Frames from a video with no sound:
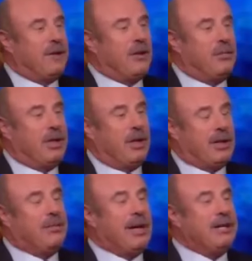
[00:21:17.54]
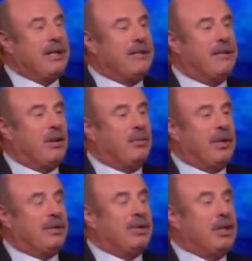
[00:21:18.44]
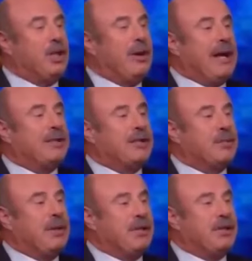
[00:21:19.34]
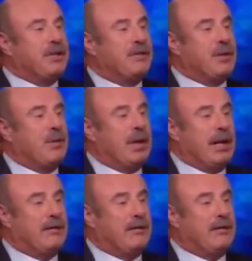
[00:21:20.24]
phone bill, on that page of that phone bill, and said you had suspicions of your wife.